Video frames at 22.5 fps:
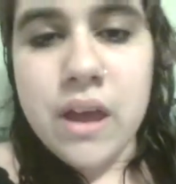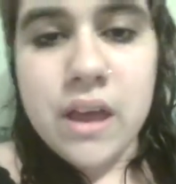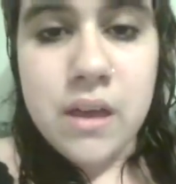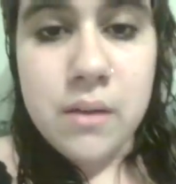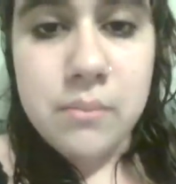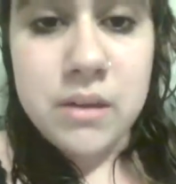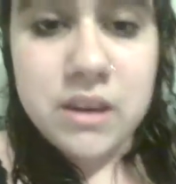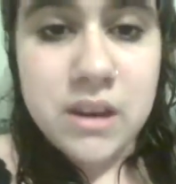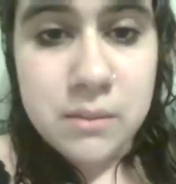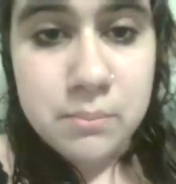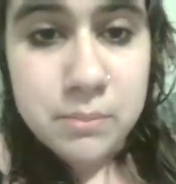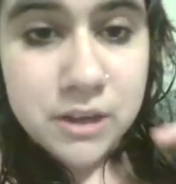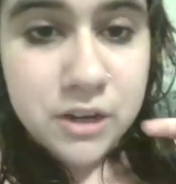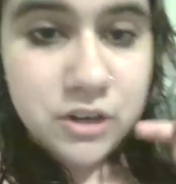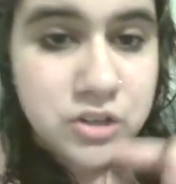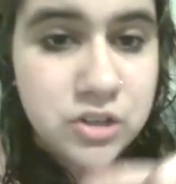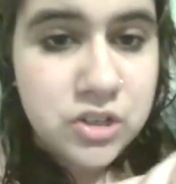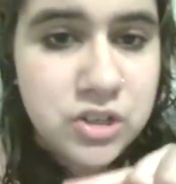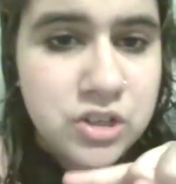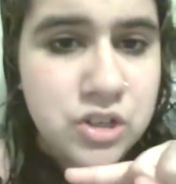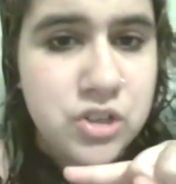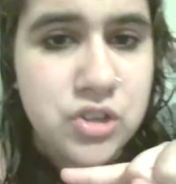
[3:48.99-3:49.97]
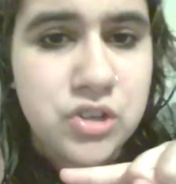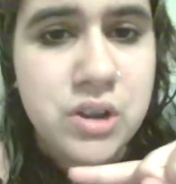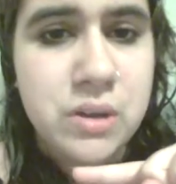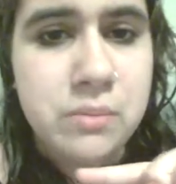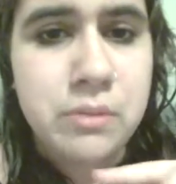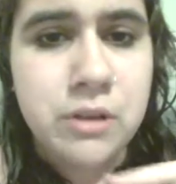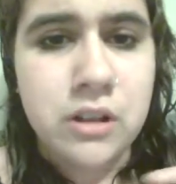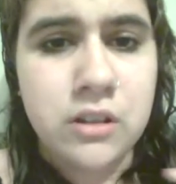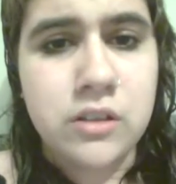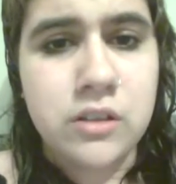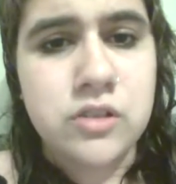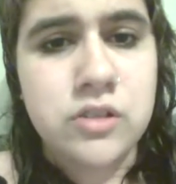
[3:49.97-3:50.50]
it straight, but it looks crooked every
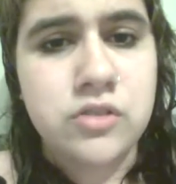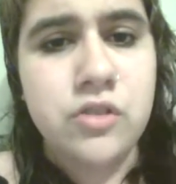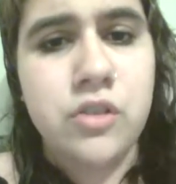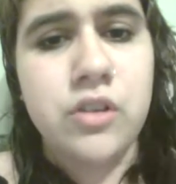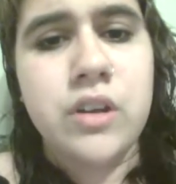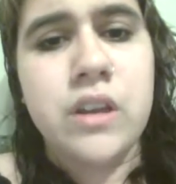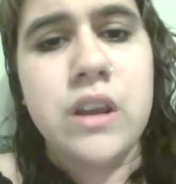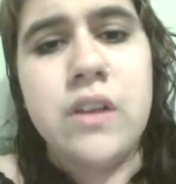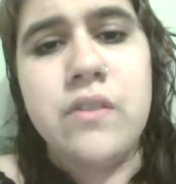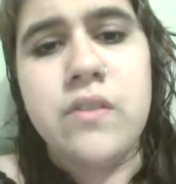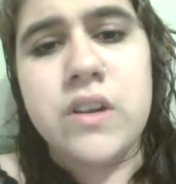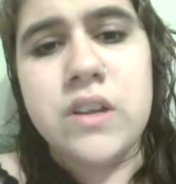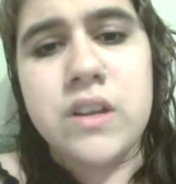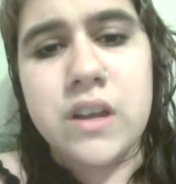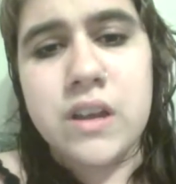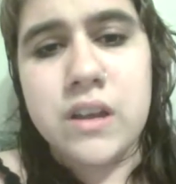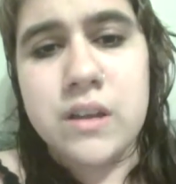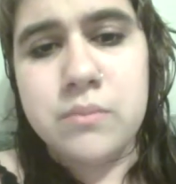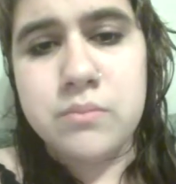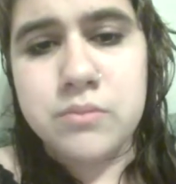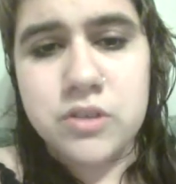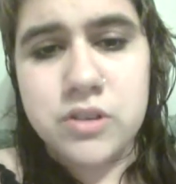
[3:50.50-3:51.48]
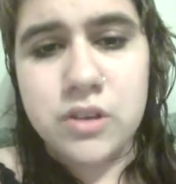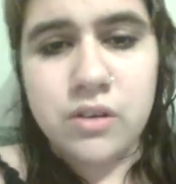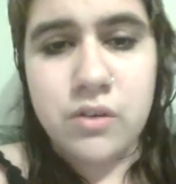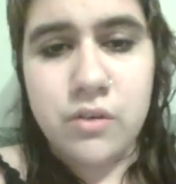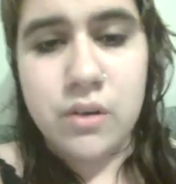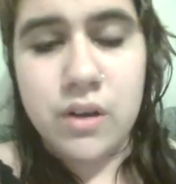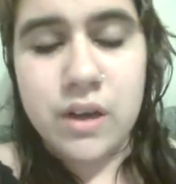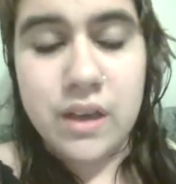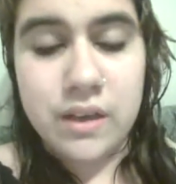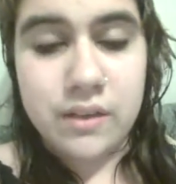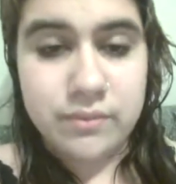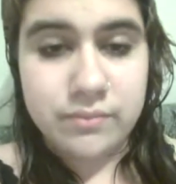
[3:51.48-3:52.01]
time. So I
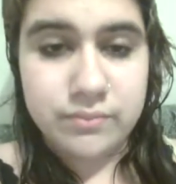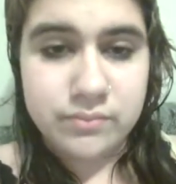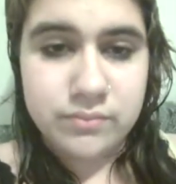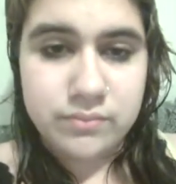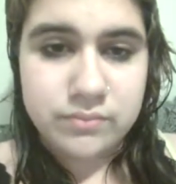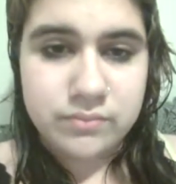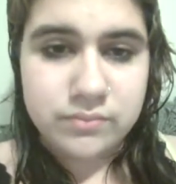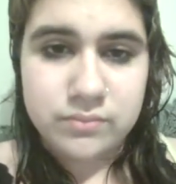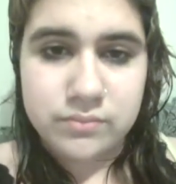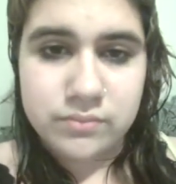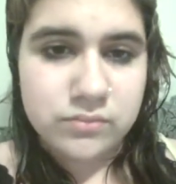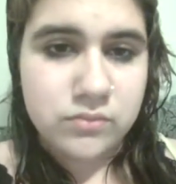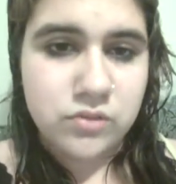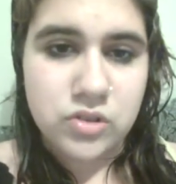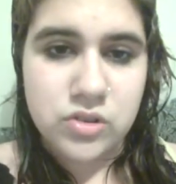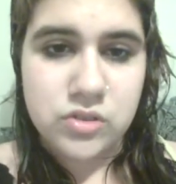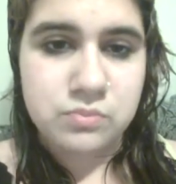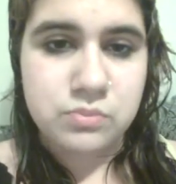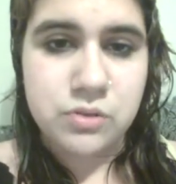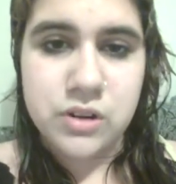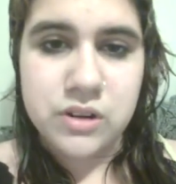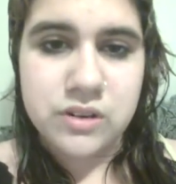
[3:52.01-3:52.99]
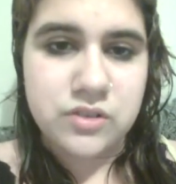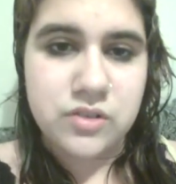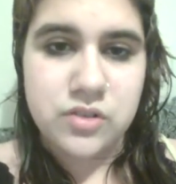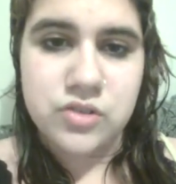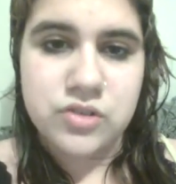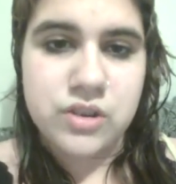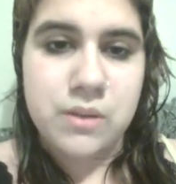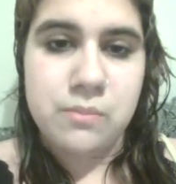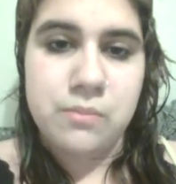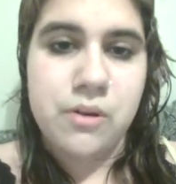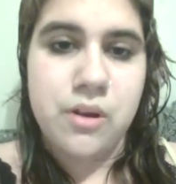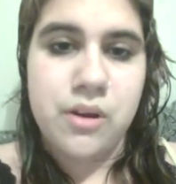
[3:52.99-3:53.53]
just put in a straight bar and letting
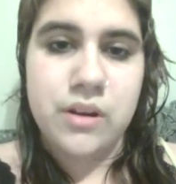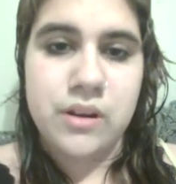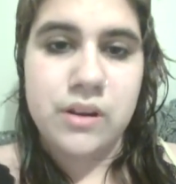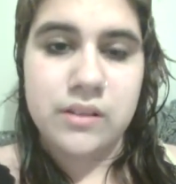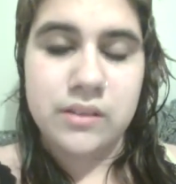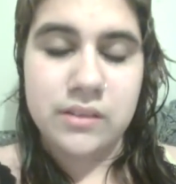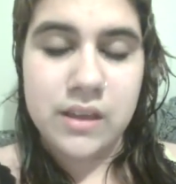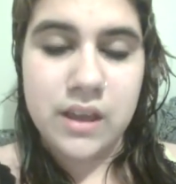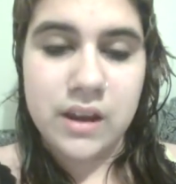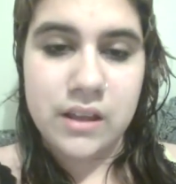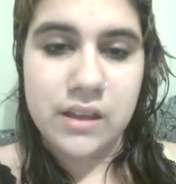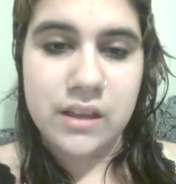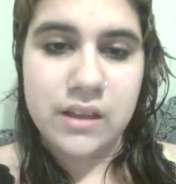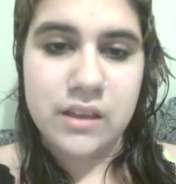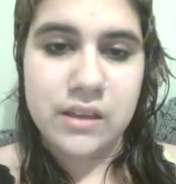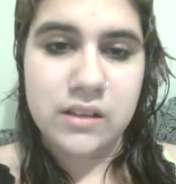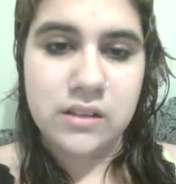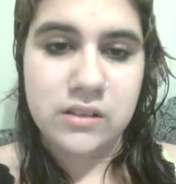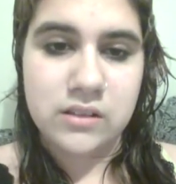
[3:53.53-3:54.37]
it heal to that. So.